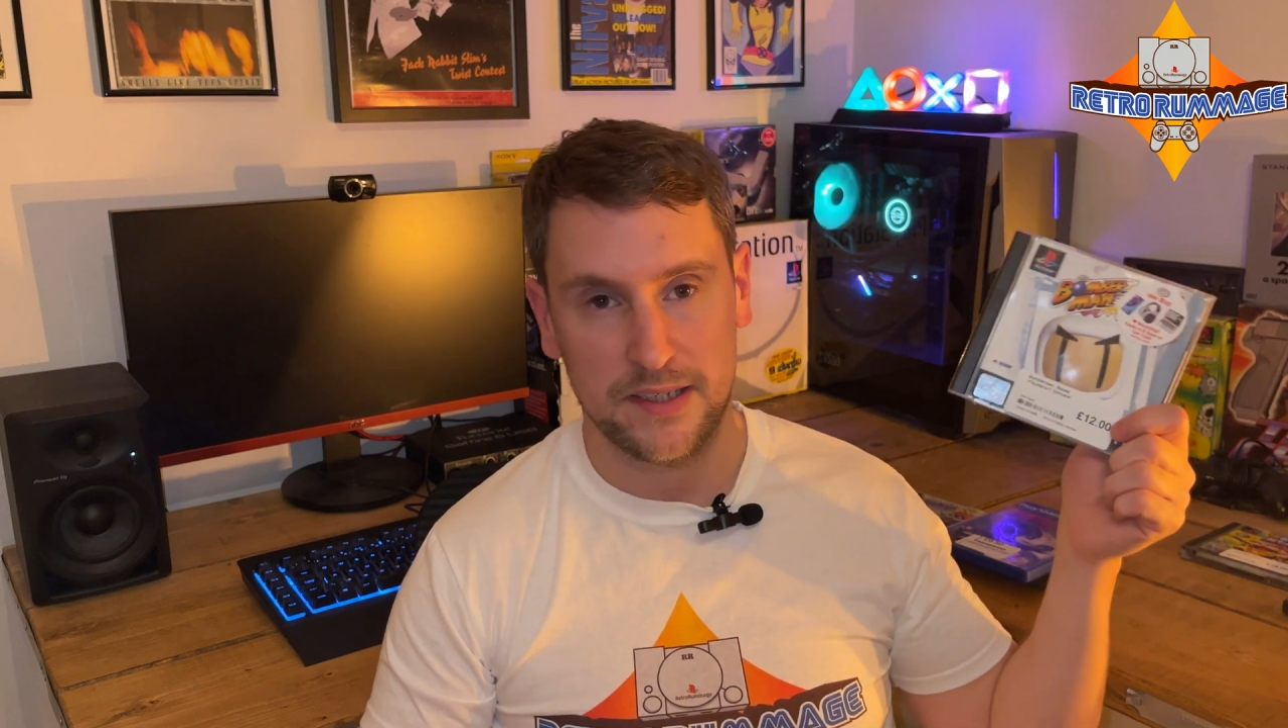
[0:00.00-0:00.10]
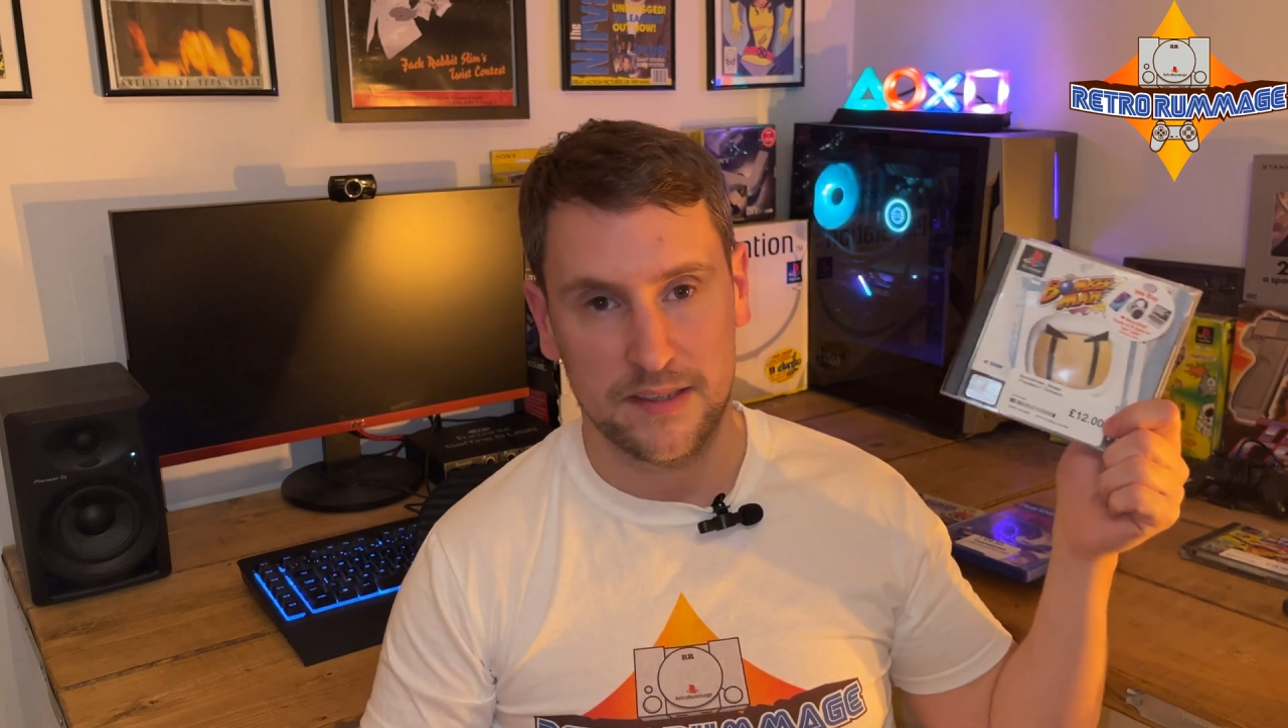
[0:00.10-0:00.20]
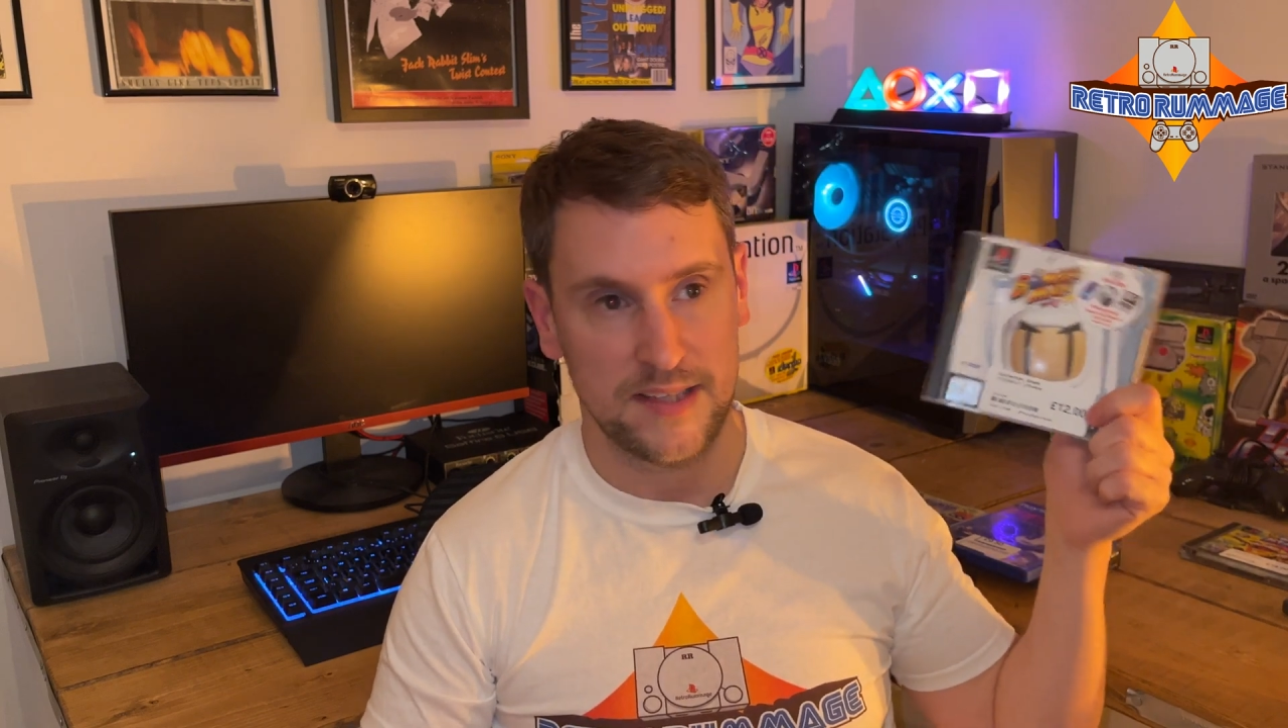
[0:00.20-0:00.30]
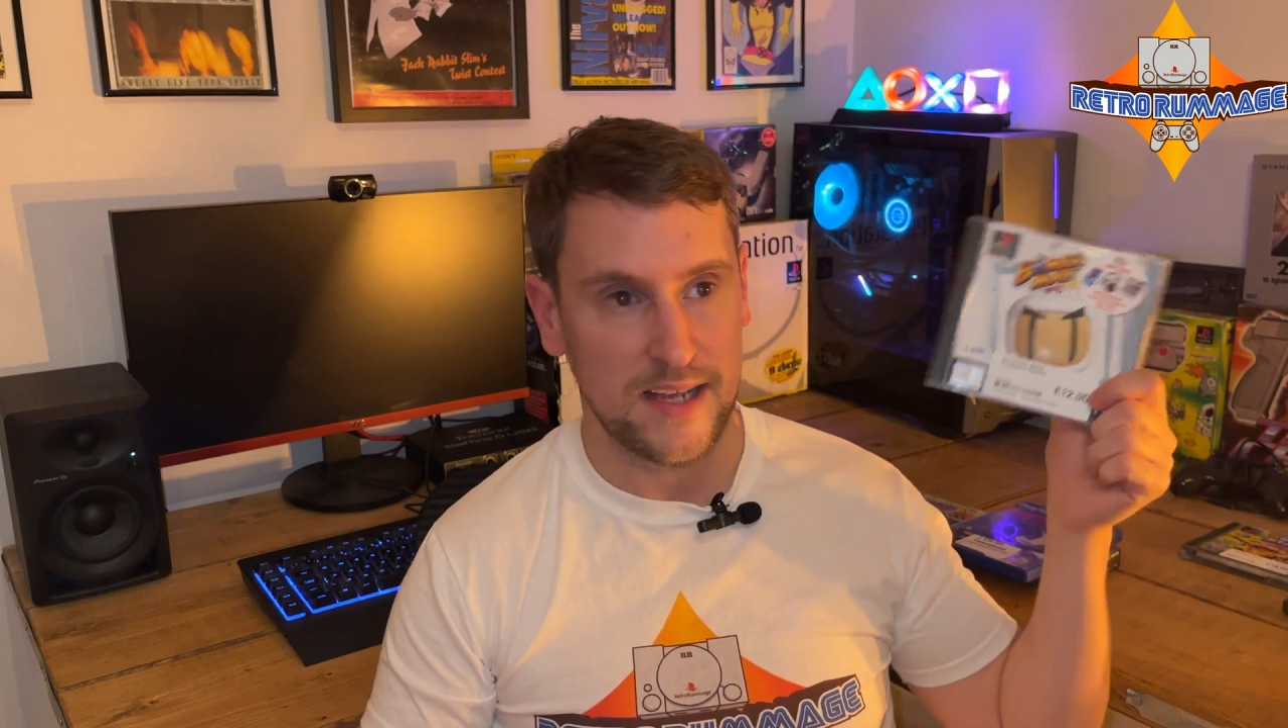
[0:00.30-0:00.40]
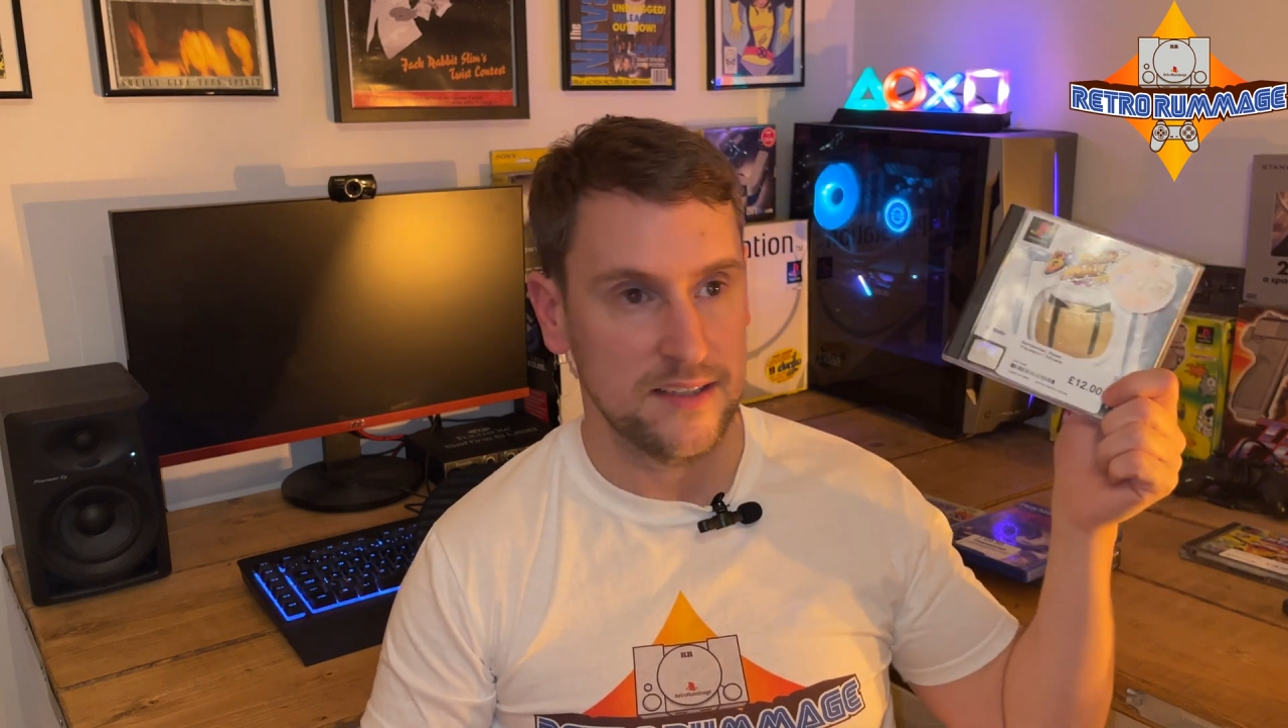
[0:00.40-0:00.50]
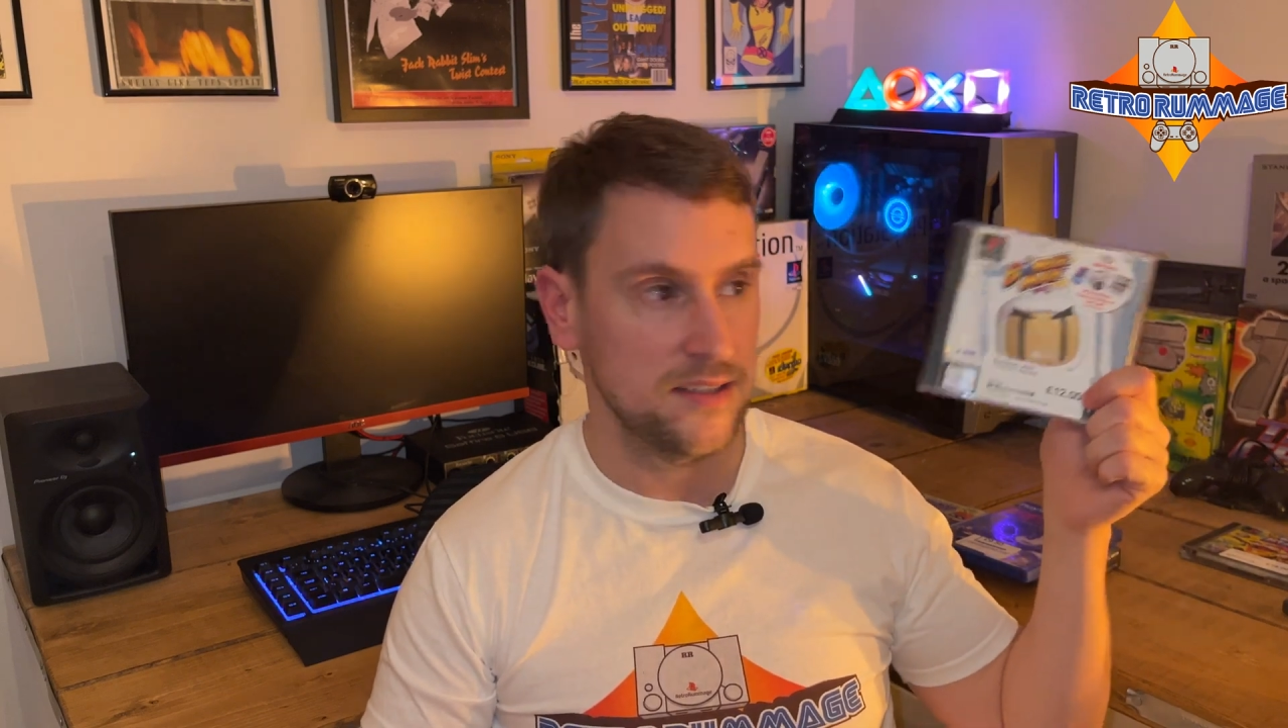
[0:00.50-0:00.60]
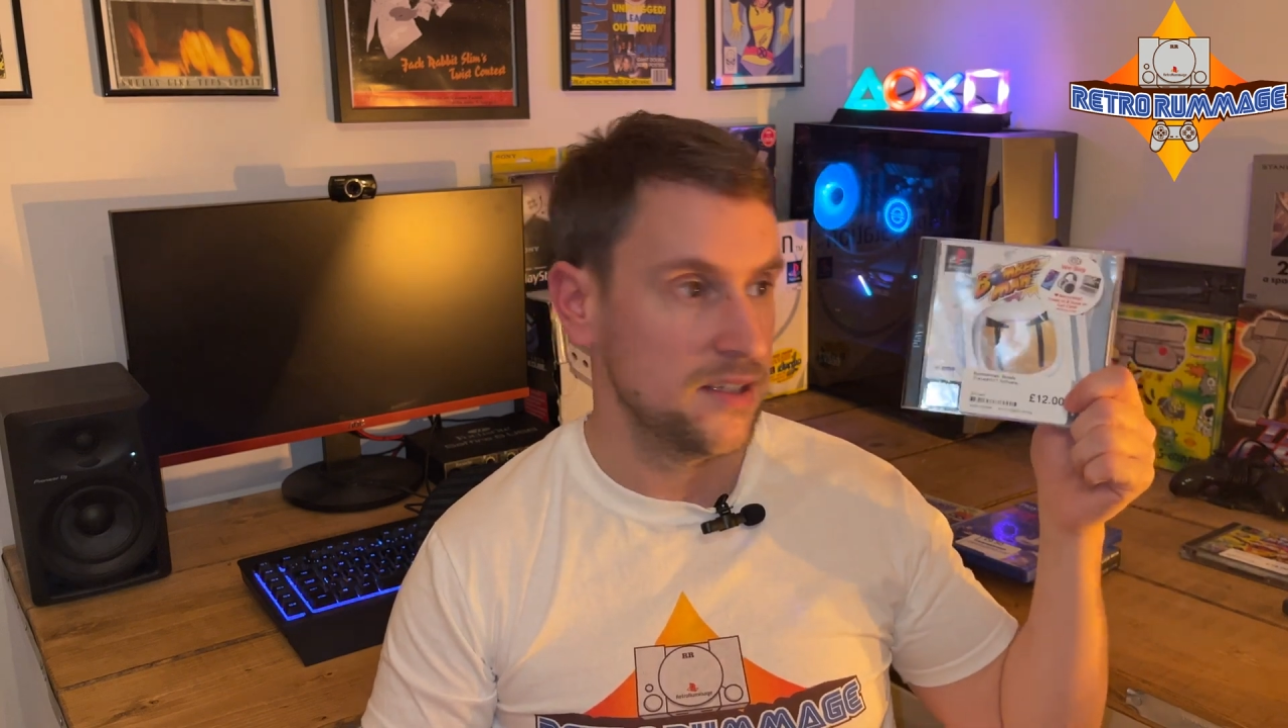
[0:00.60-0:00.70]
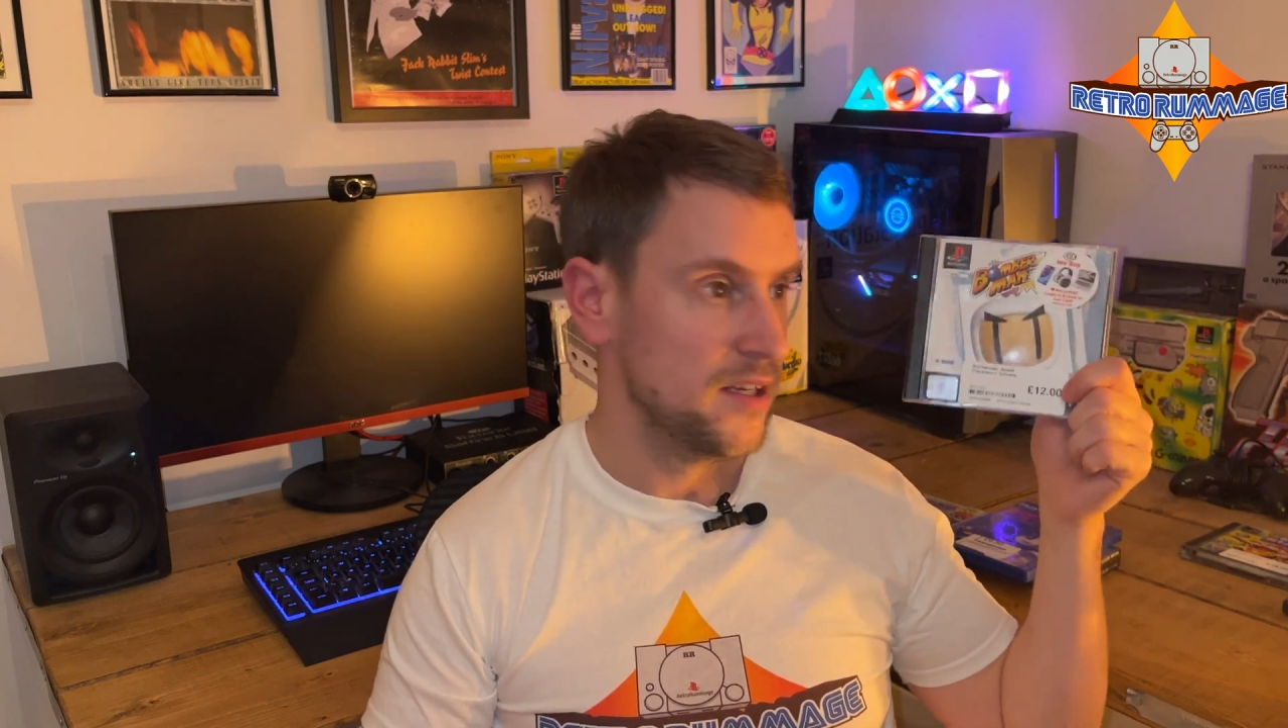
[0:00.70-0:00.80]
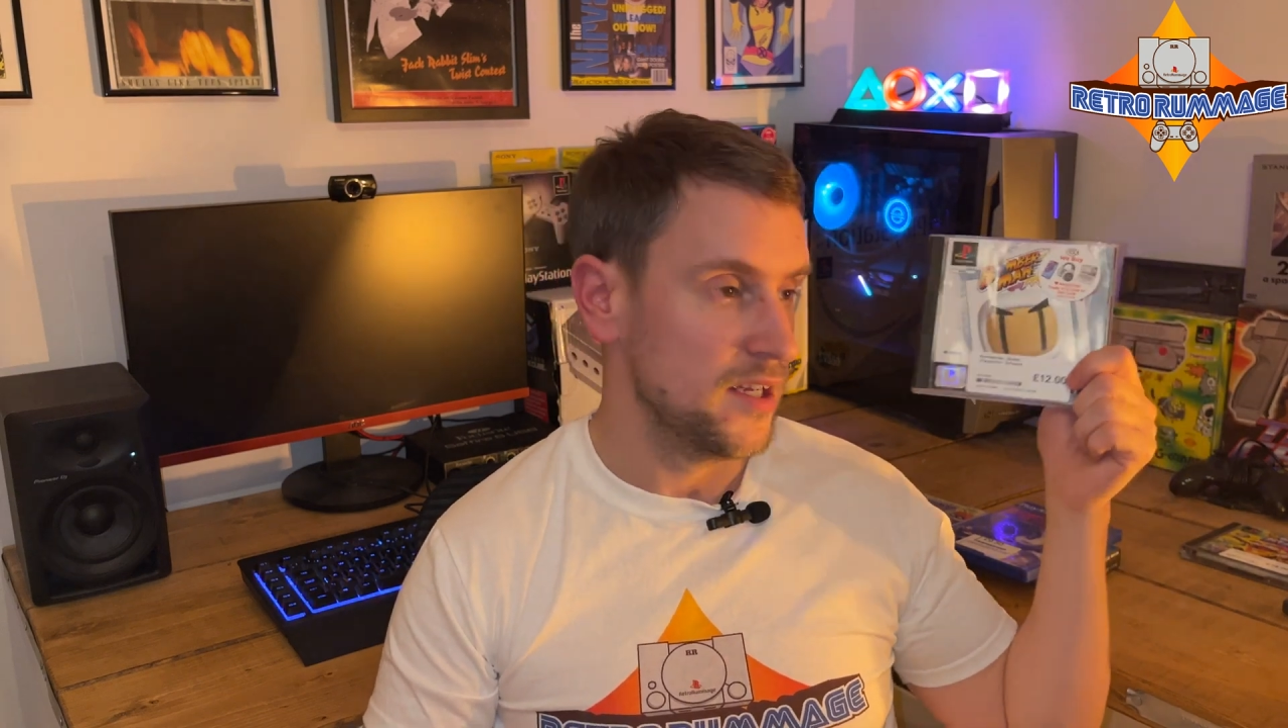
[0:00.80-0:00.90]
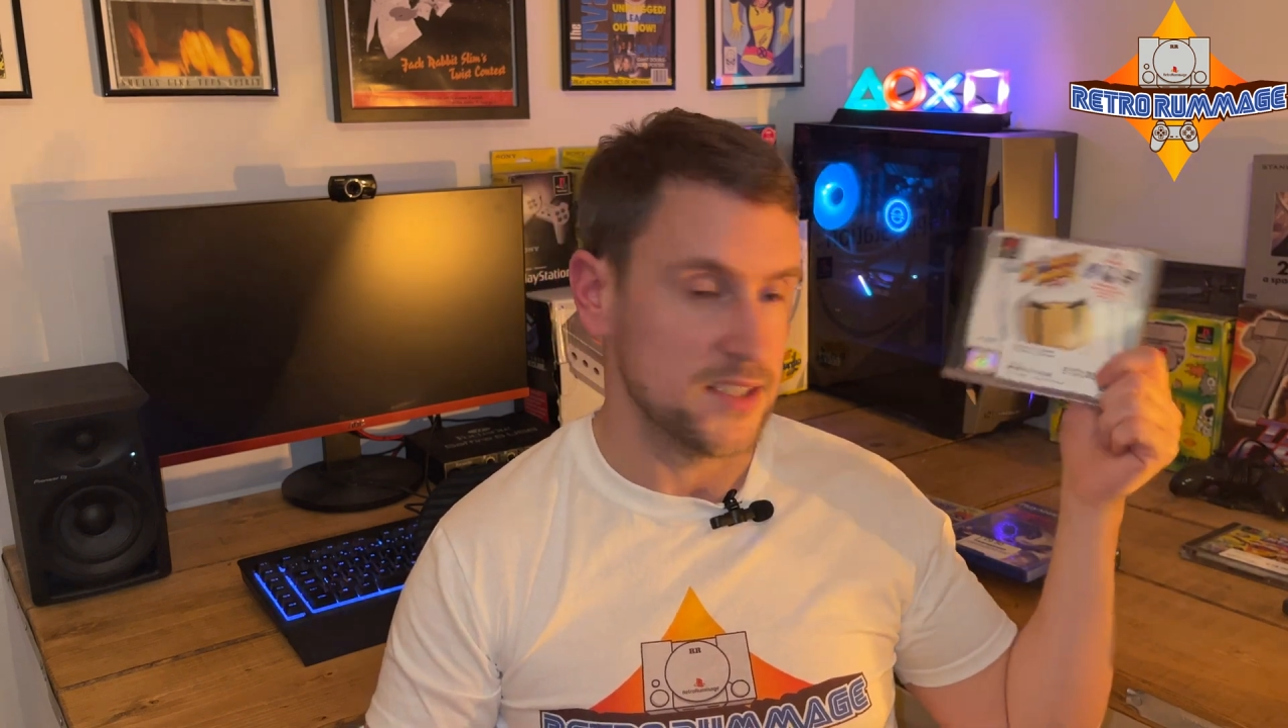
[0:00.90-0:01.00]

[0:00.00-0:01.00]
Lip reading: mate Danny,